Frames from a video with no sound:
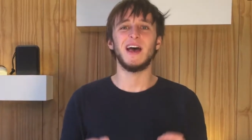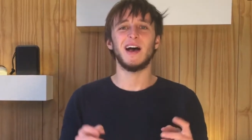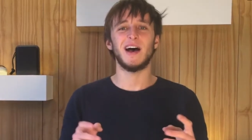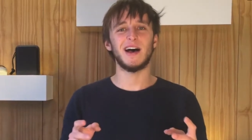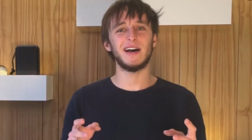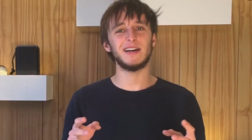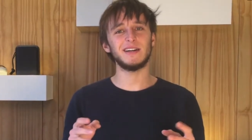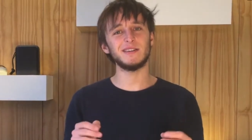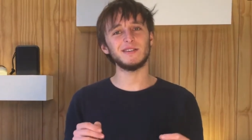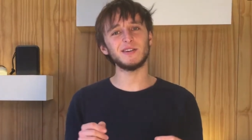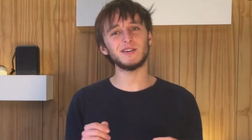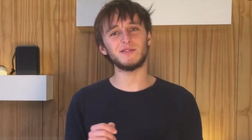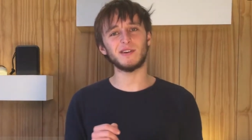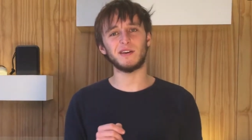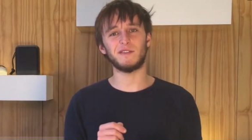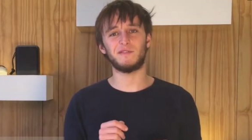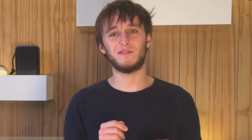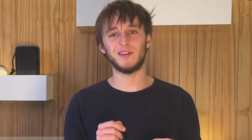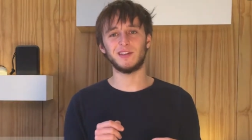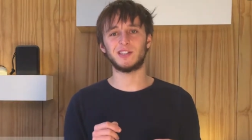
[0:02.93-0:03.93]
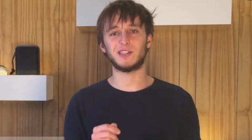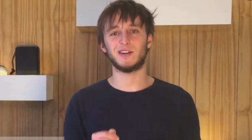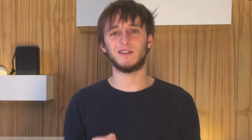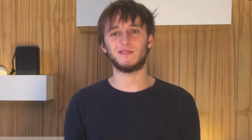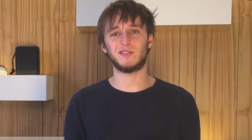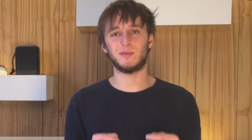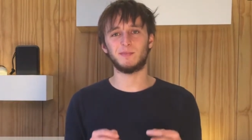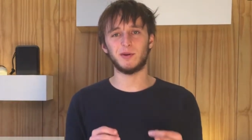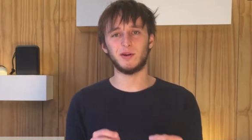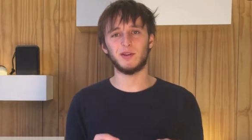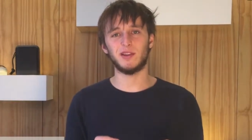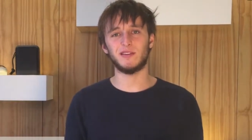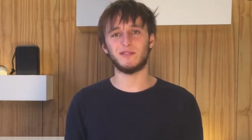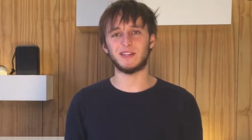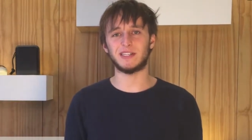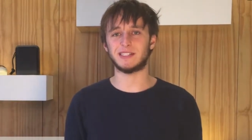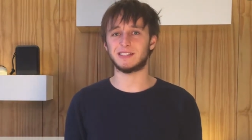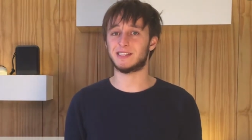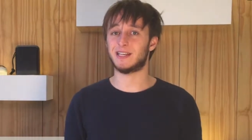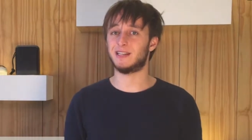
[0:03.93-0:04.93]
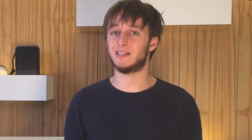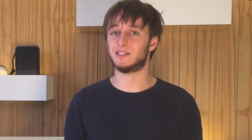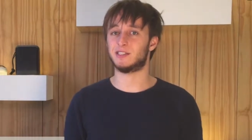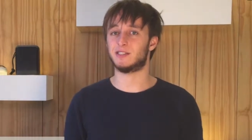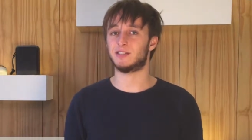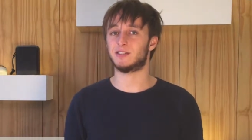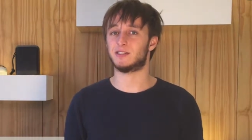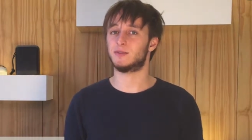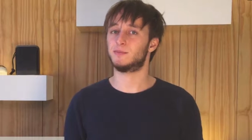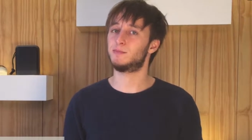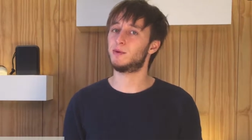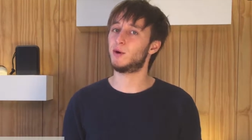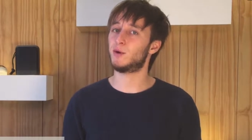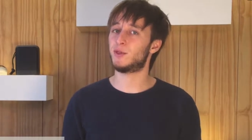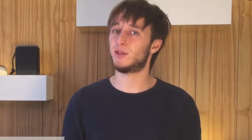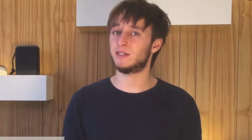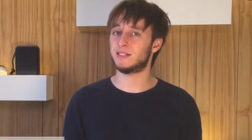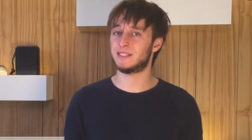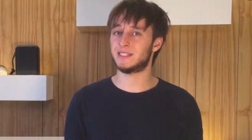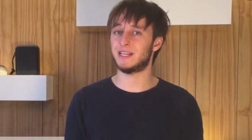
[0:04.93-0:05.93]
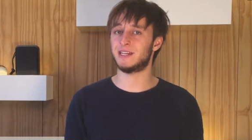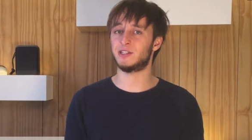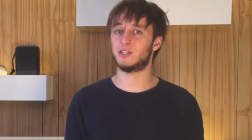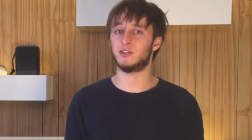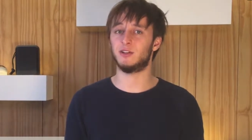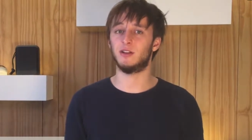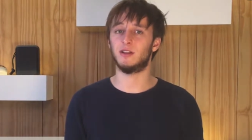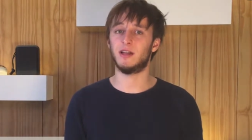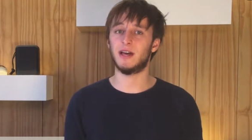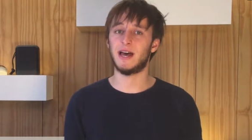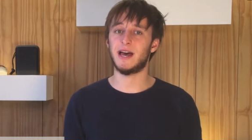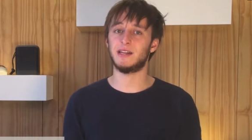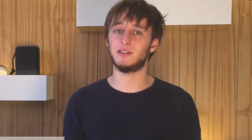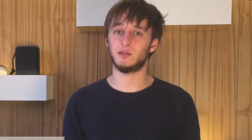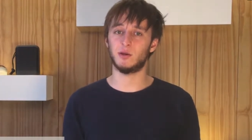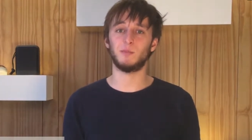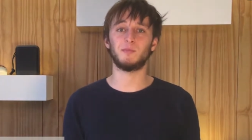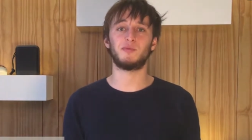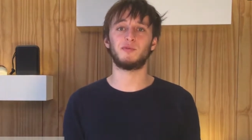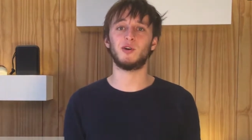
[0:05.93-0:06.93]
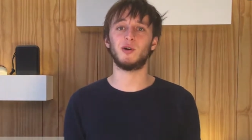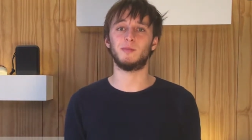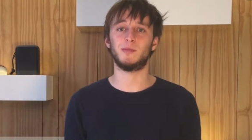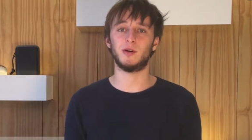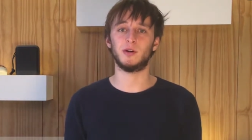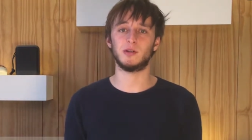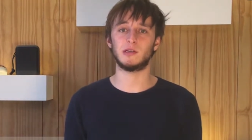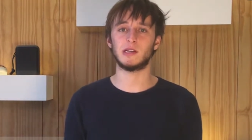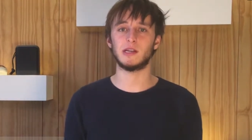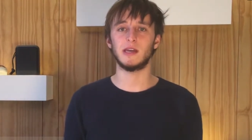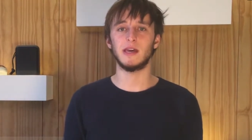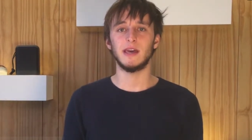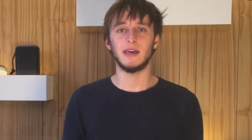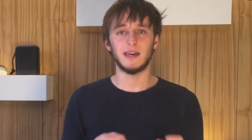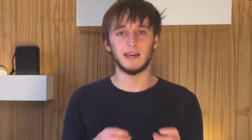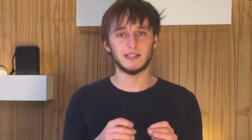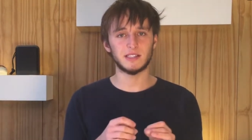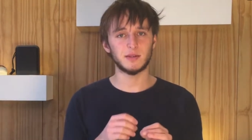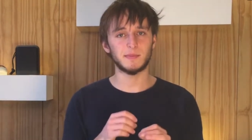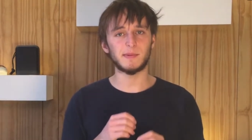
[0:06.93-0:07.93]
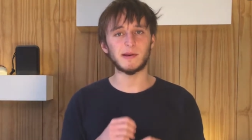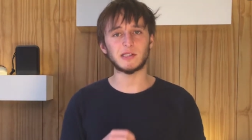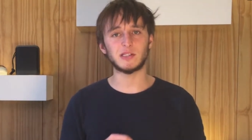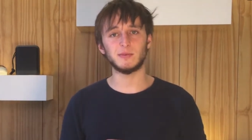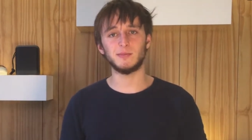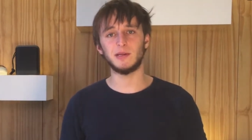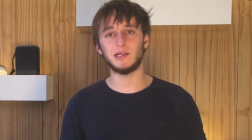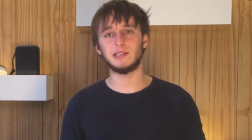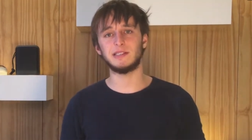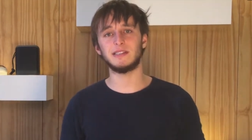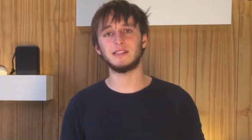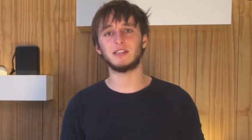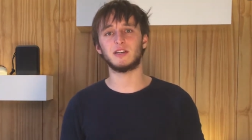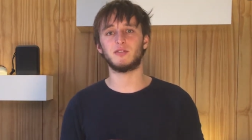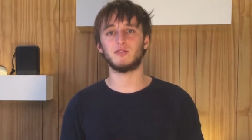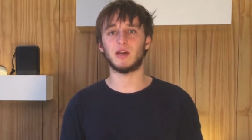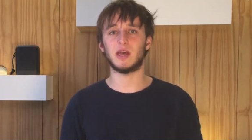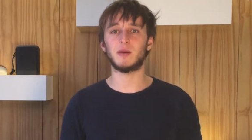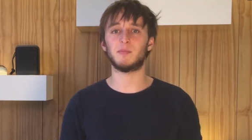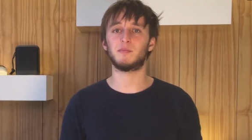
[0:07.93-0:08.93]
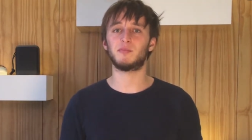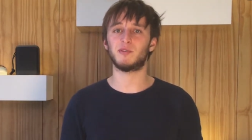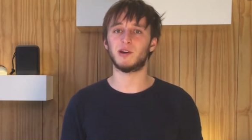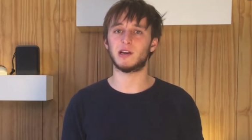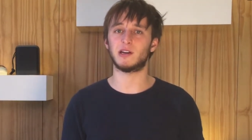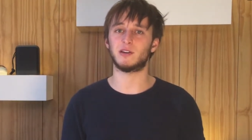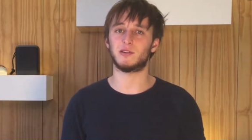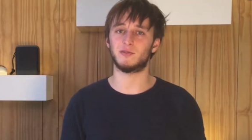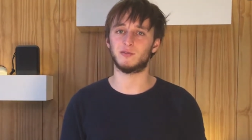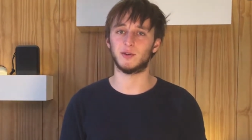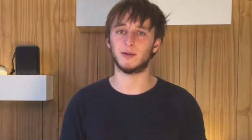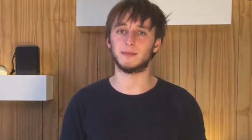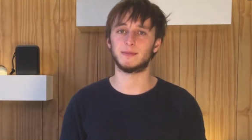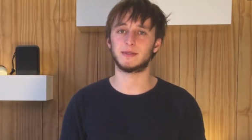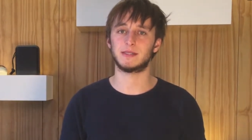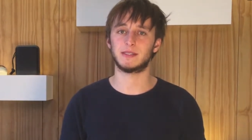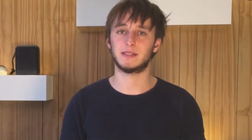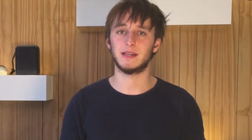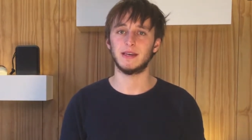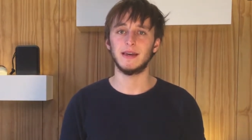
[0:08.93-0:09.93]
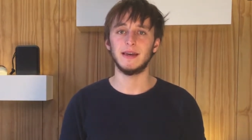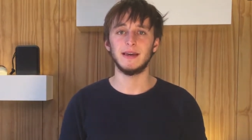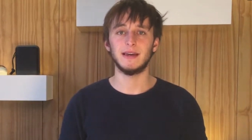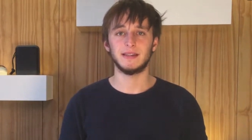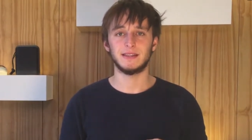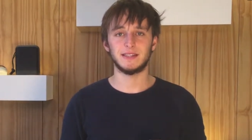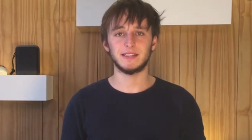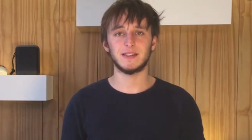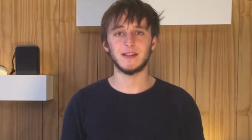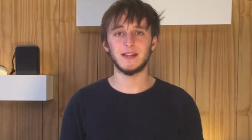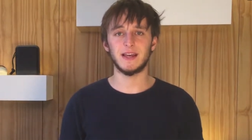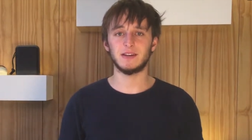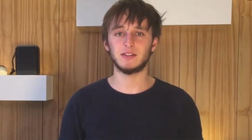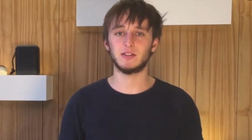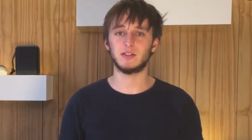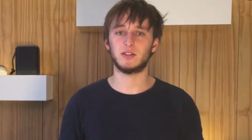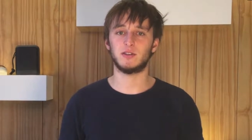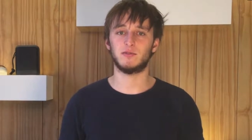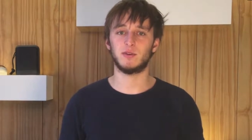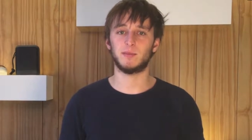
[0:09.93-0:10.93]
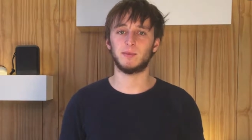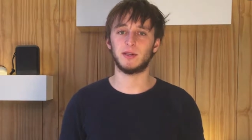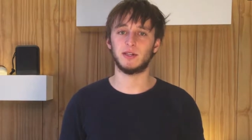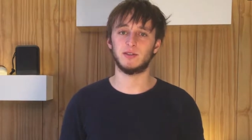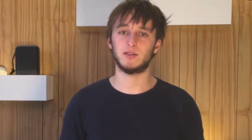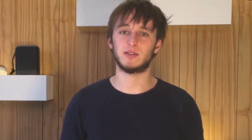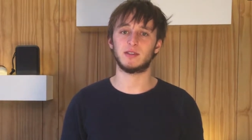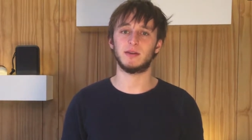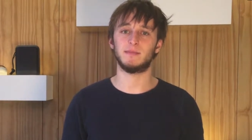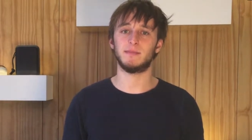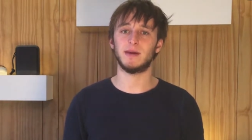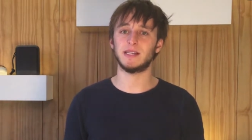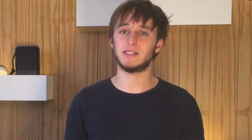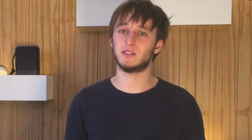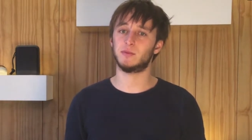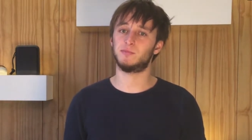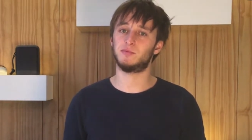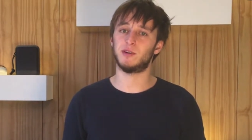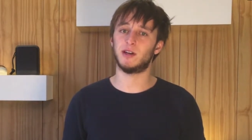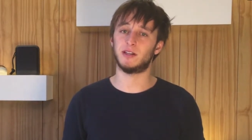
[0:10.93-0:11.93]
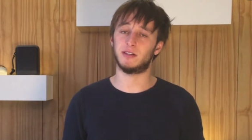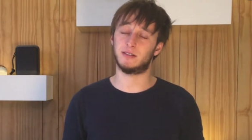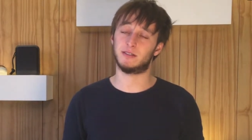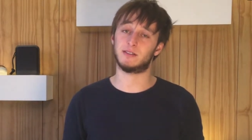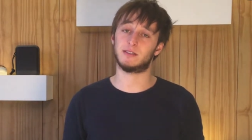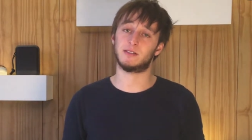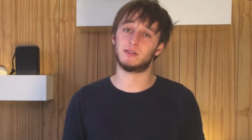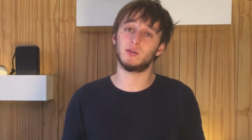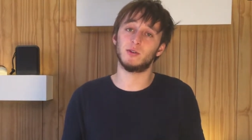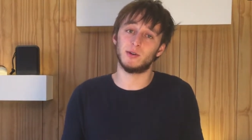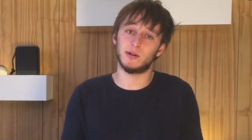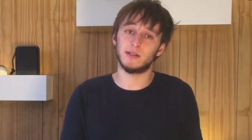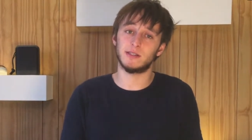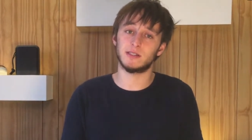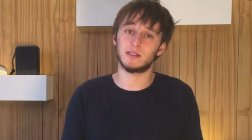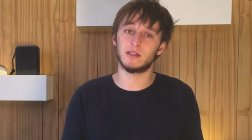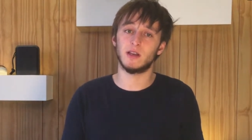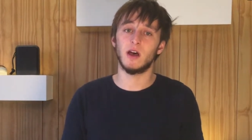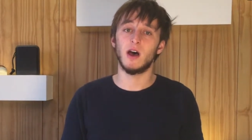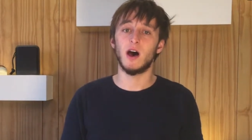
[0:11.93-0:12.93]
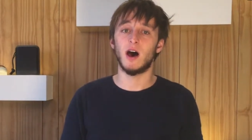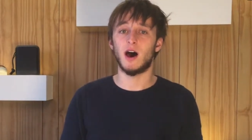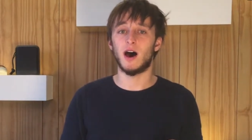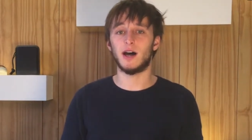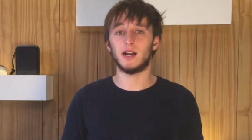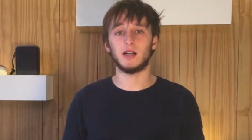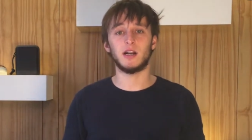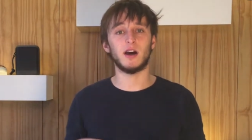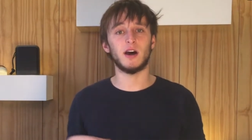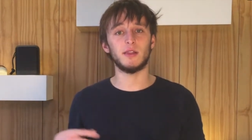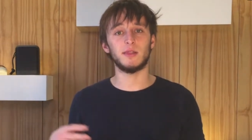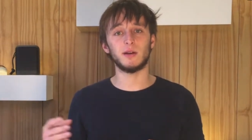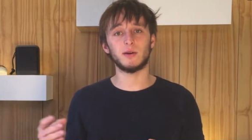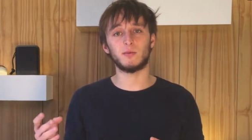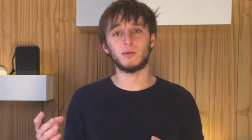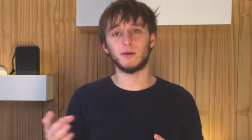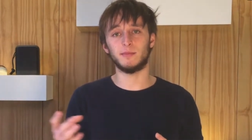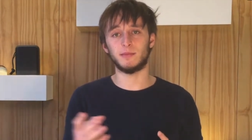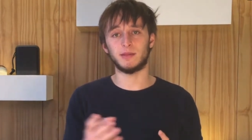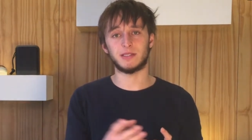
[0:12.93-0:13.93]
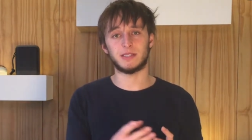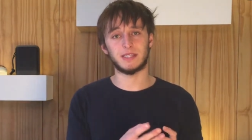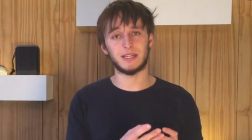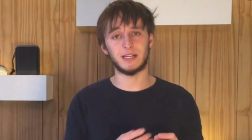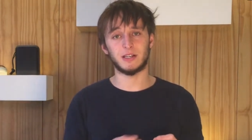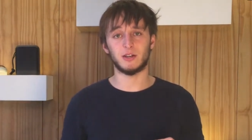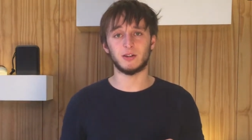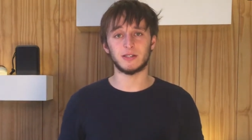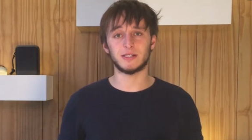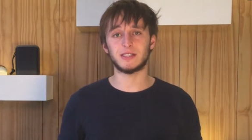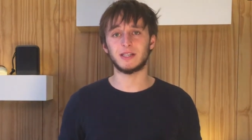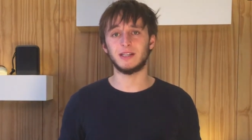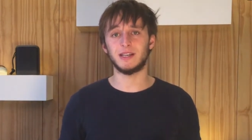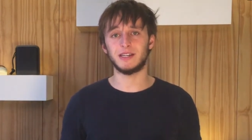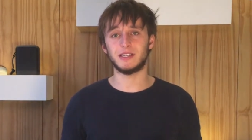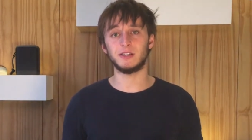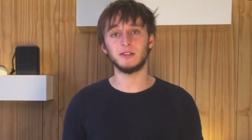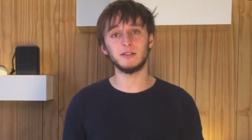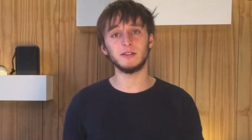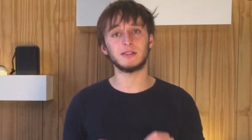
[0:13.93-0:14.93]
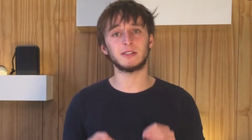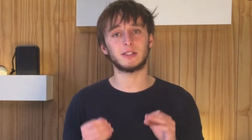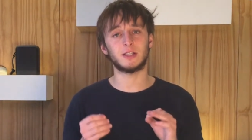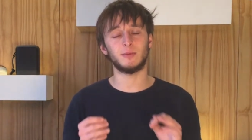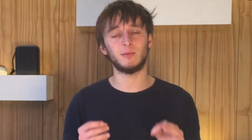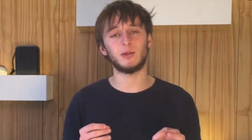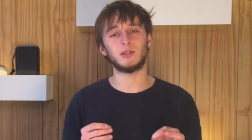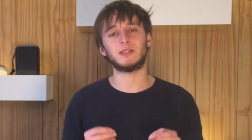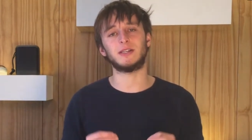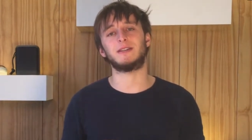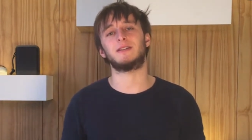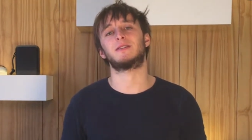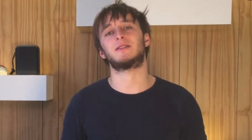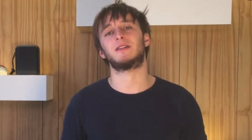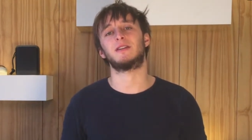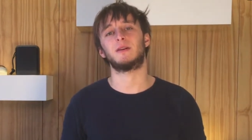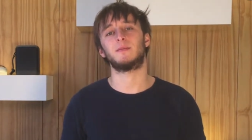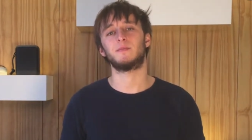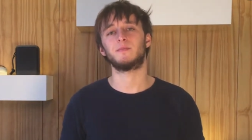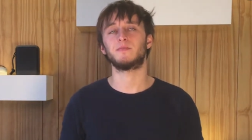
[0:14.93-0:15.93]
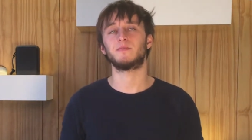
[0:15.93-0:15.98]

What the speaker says: Another great feature of the BeoLiving Intelligence, both on Essential and on Pro mode, is the possibility to create product groups. This allows you to reproduce a master product source on other equipment in your installation simultaneously.